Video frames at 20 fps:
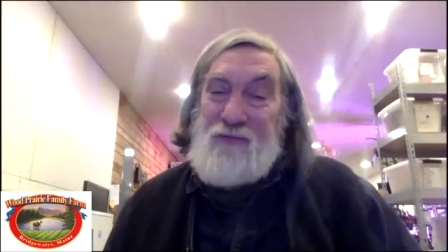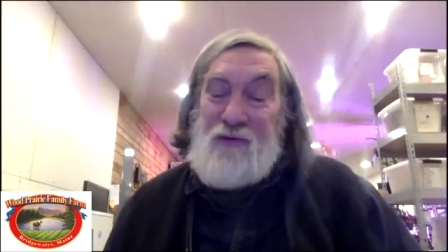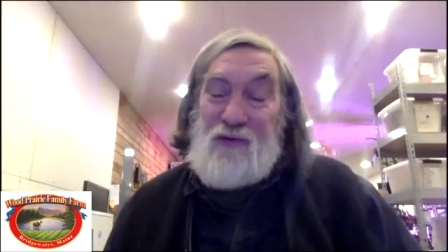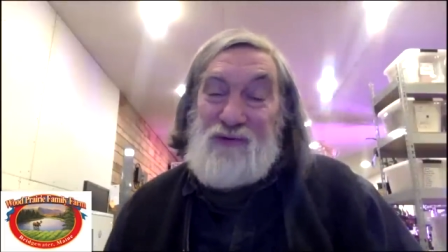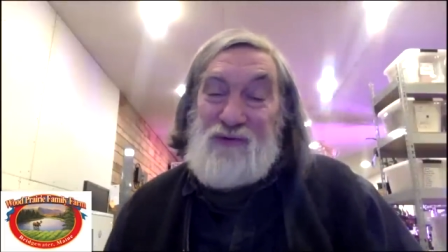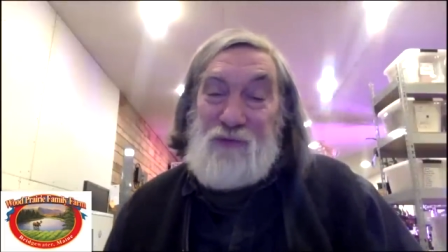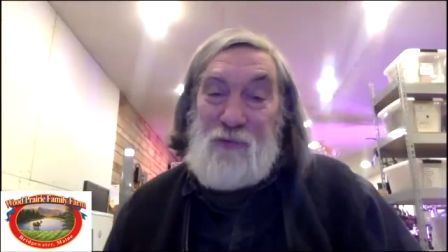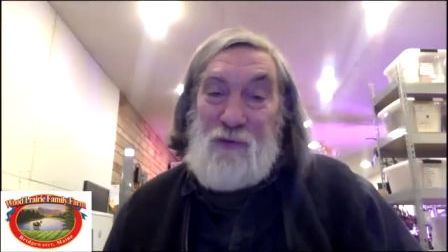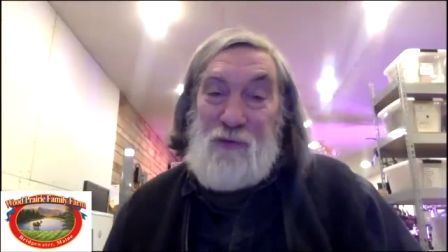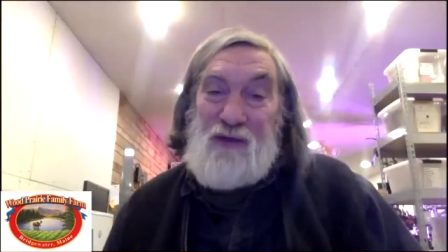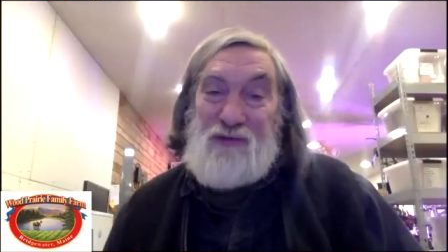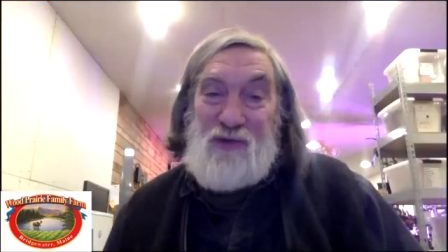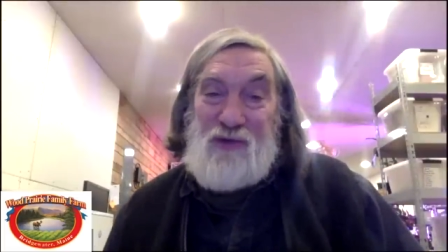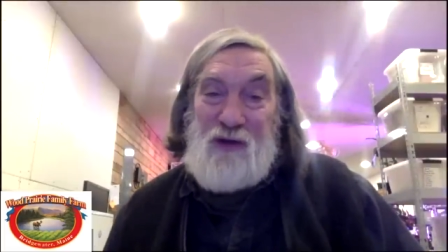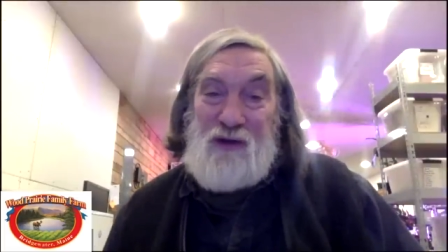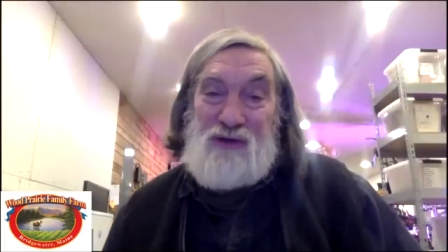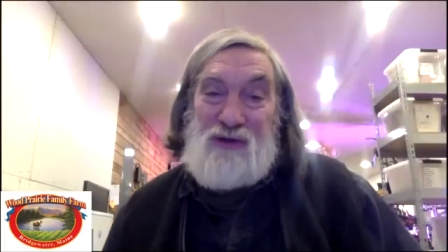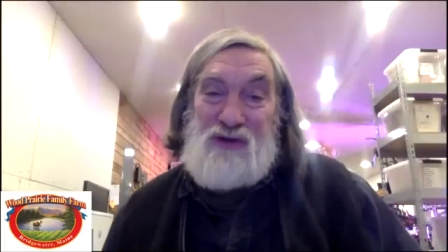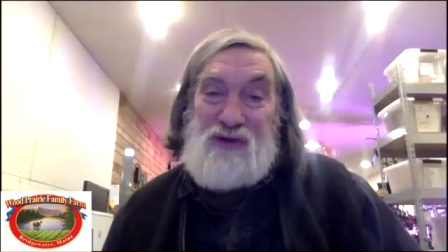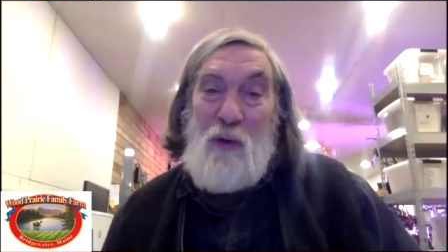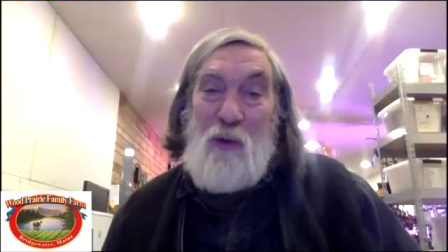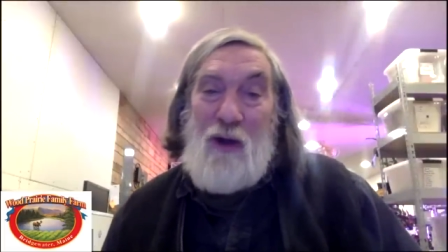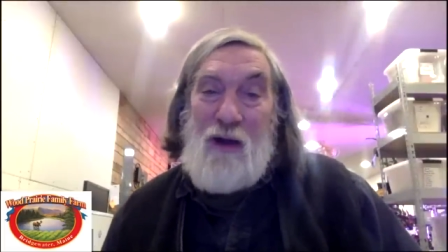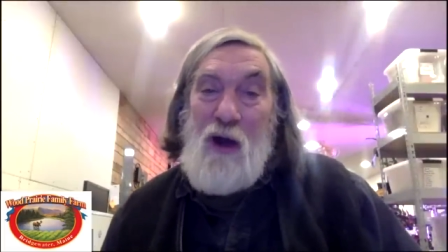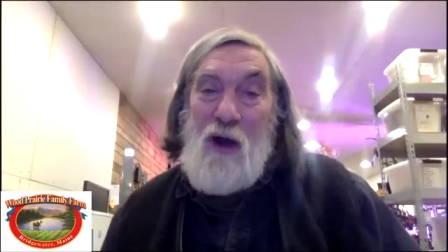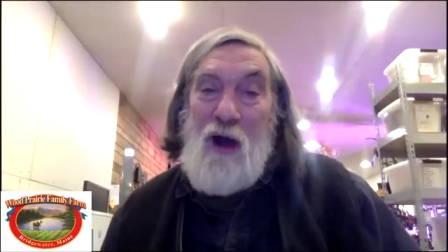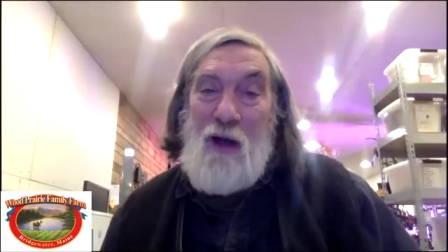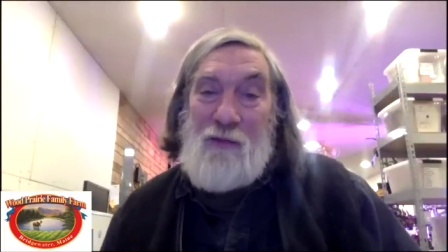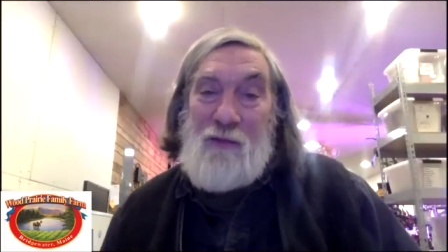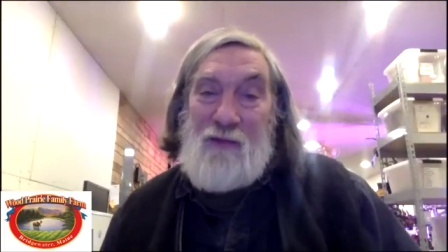I mean, if there's
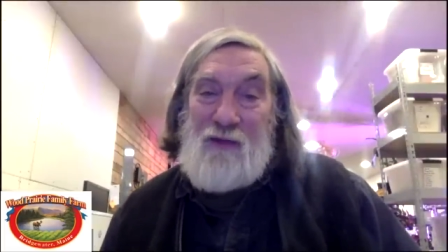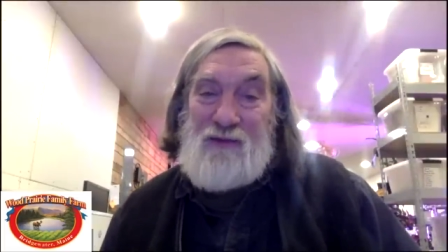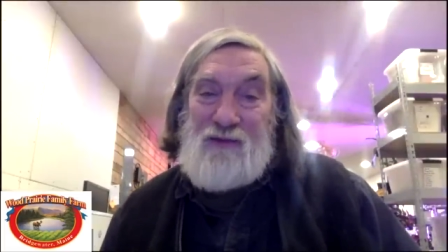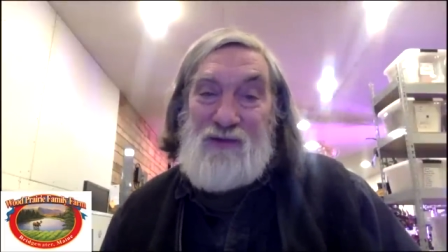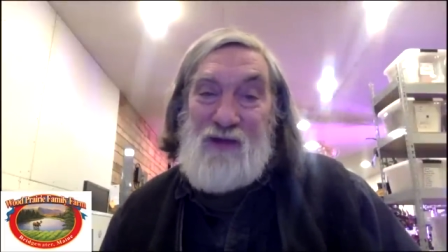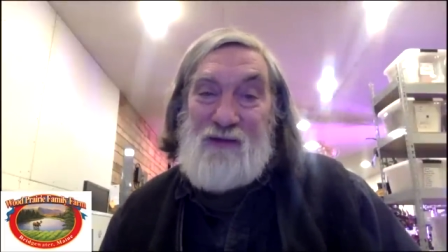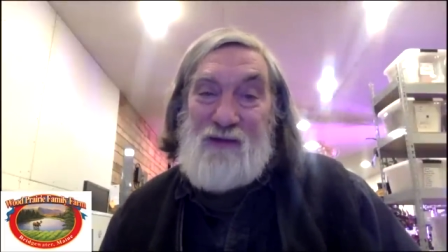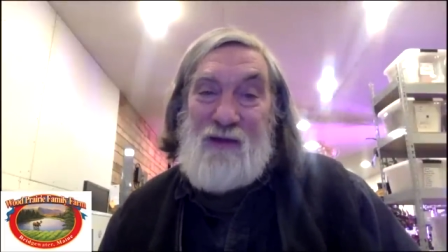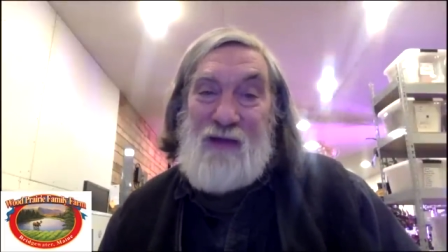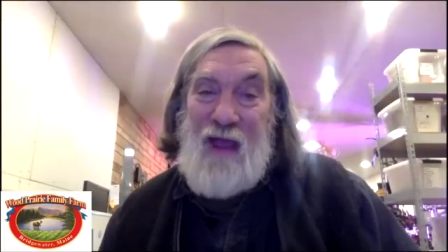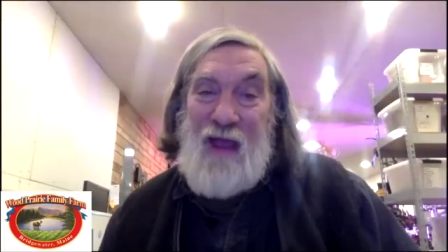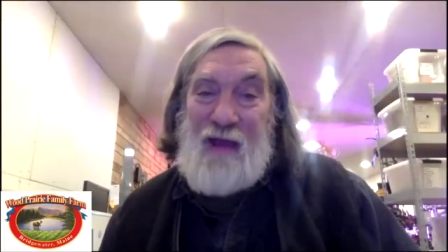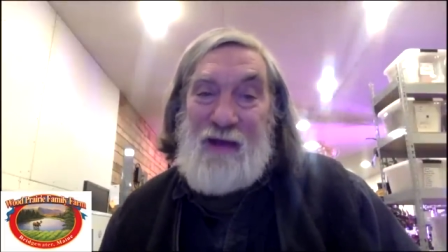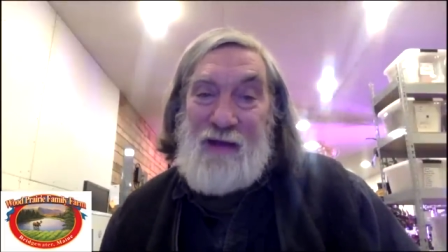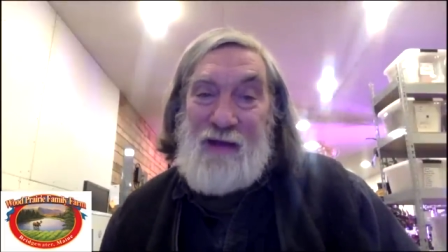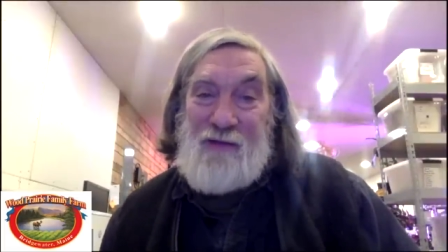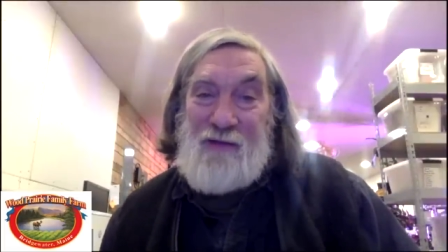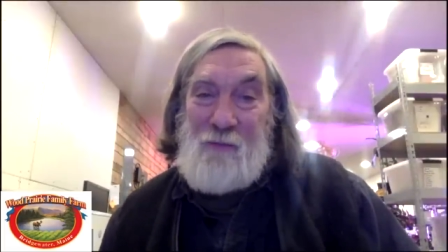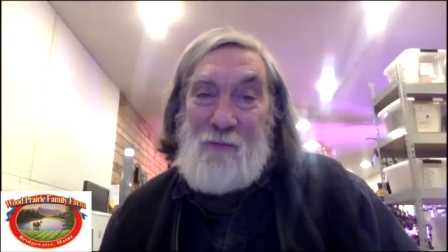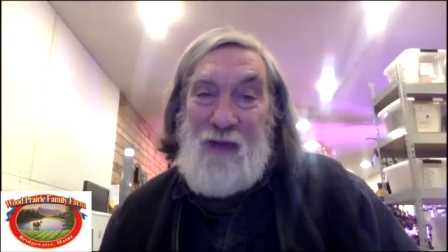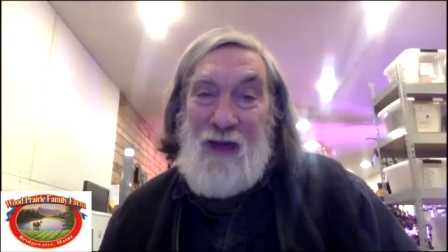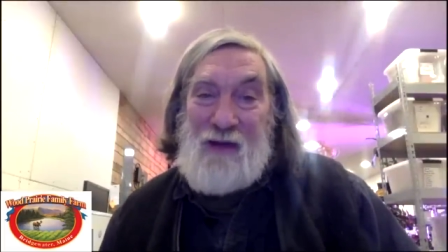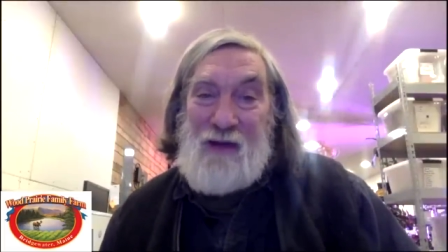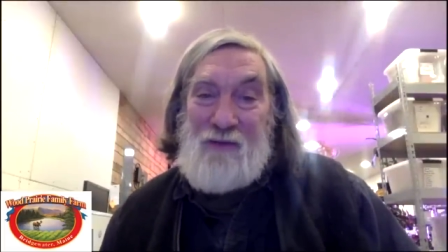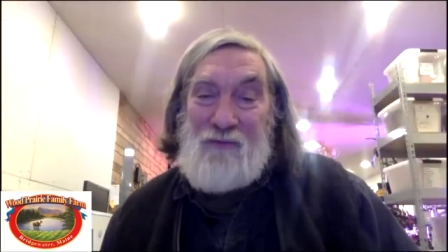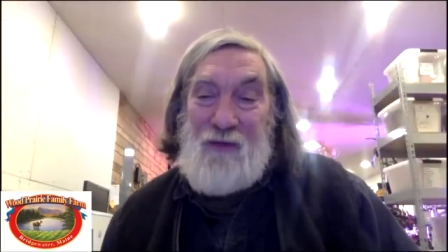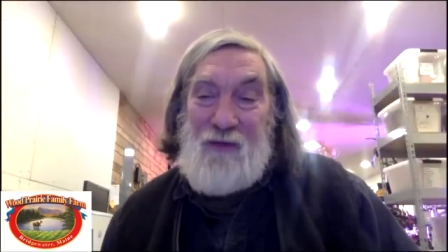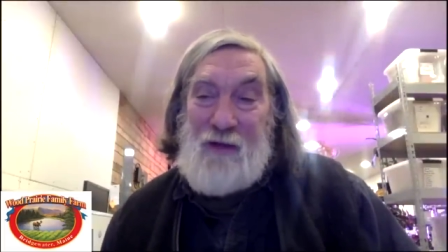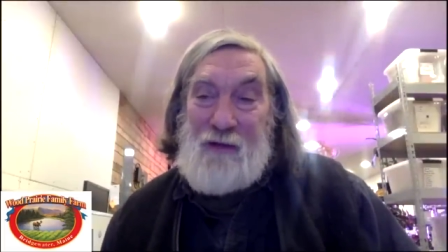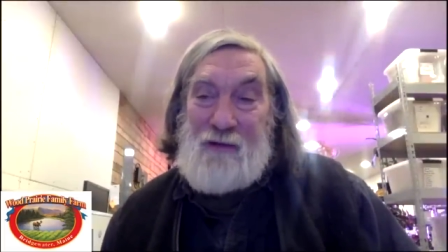research going on that's
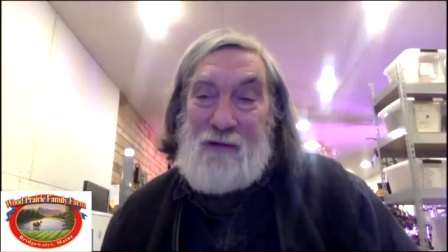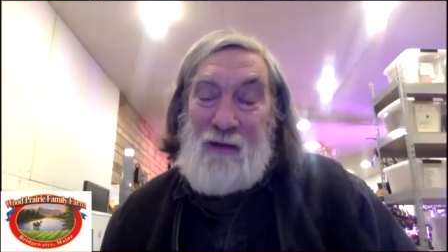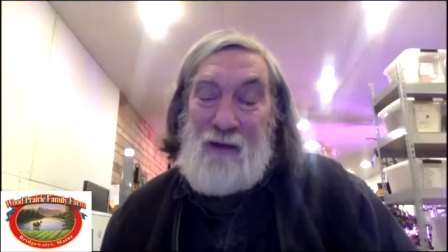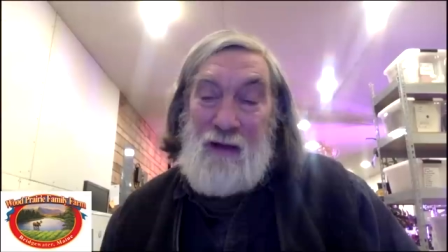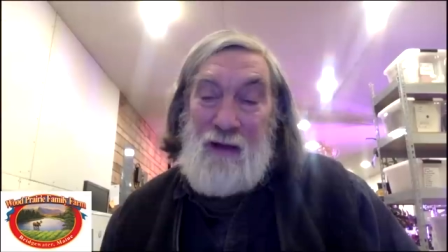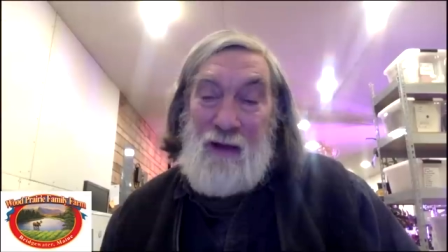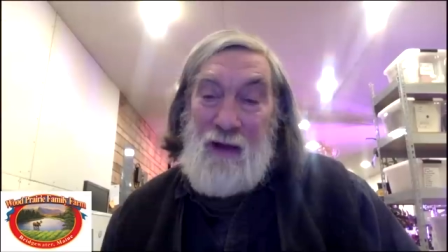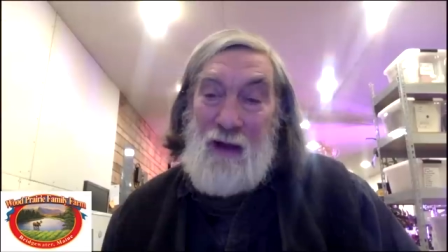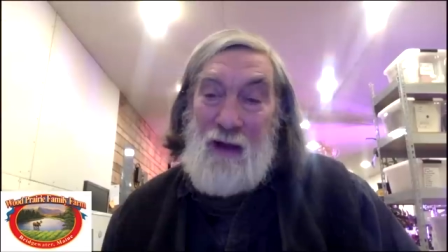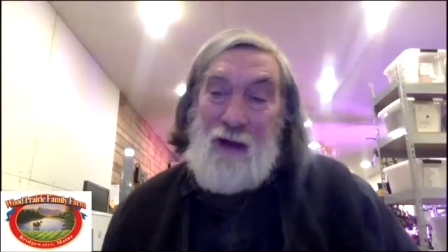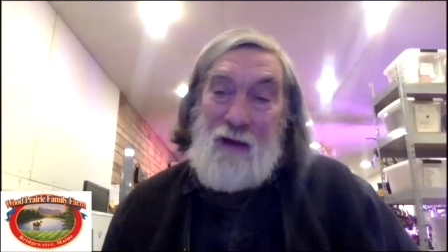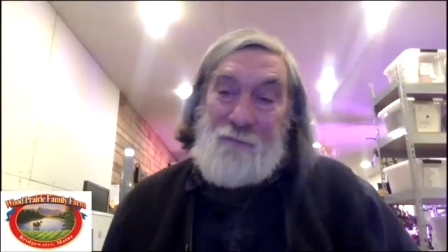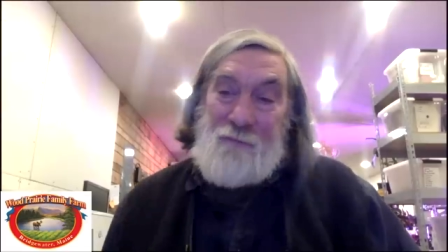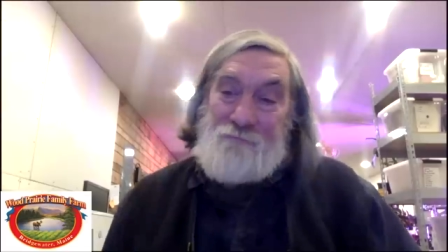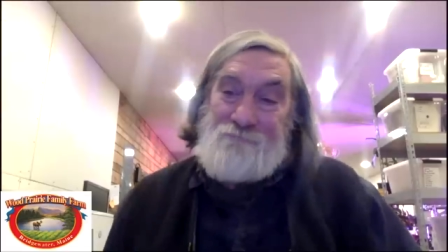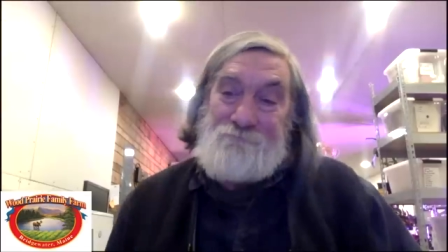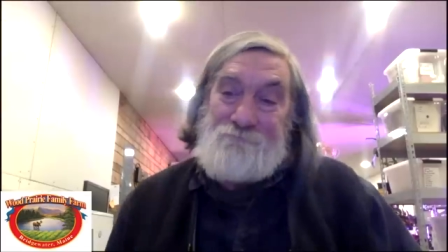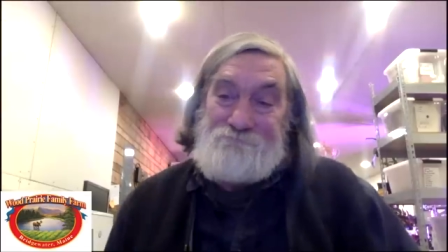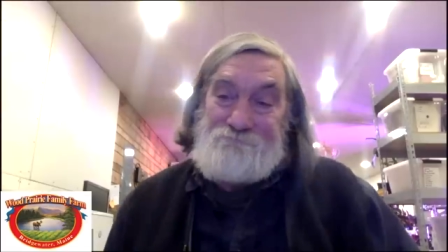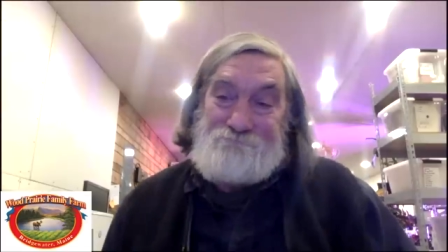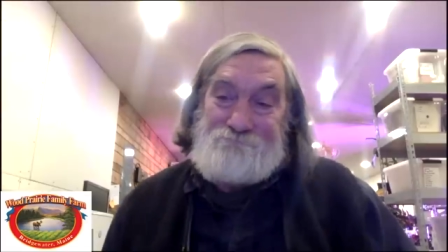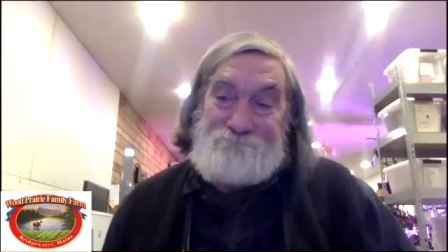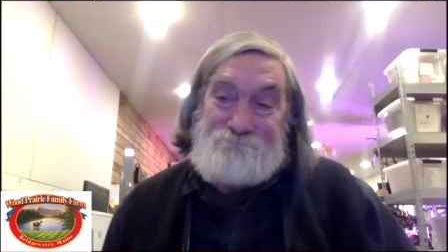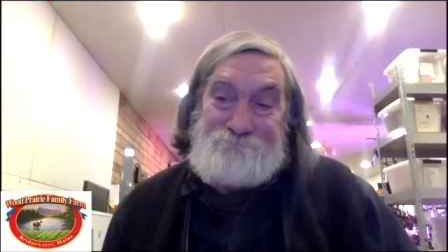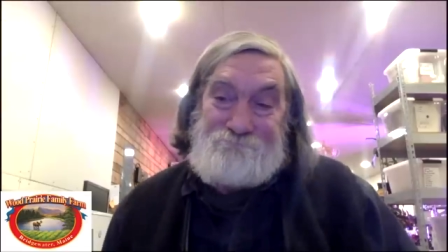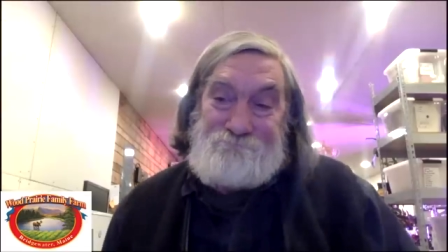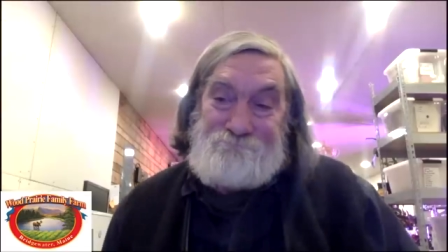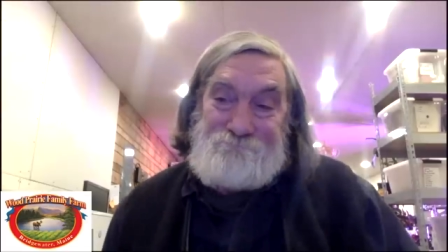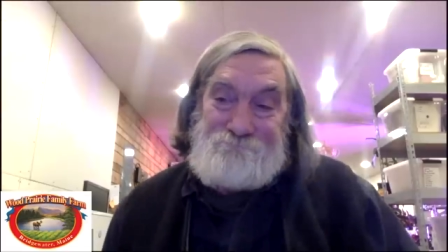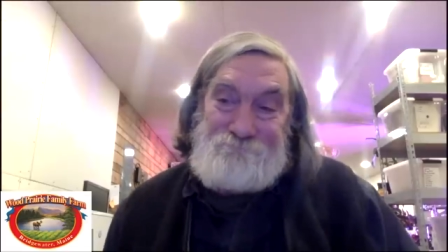indicating the benefit,
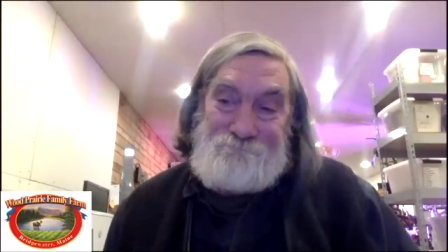um,